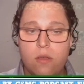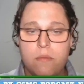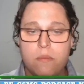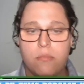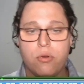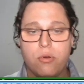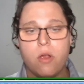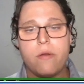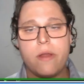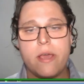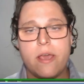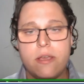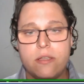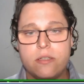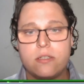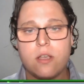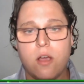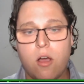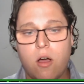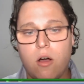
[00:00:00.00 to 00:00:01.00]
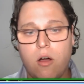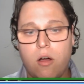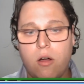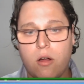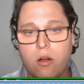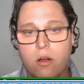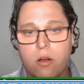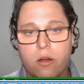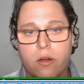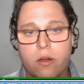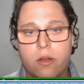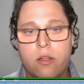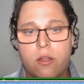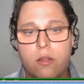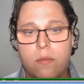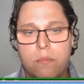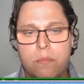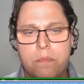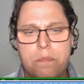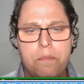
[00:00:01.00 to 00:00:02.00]
Pro days are
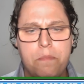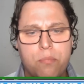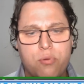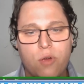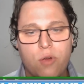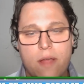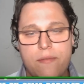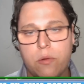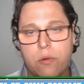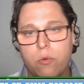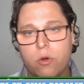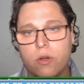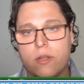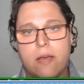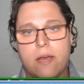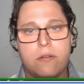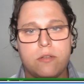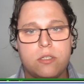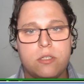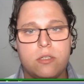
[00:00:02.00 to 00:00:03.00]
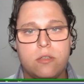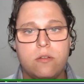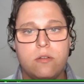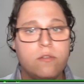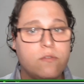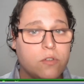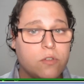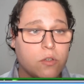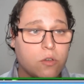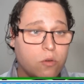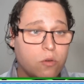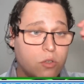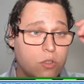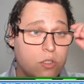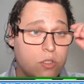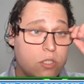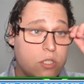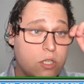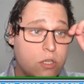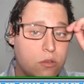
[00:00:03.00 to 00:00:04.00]
private workouts for
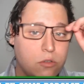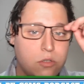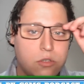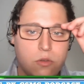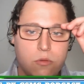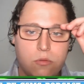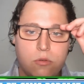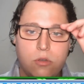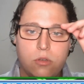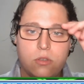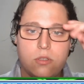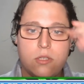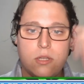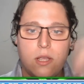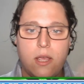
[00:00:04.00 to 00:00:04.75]
single schools,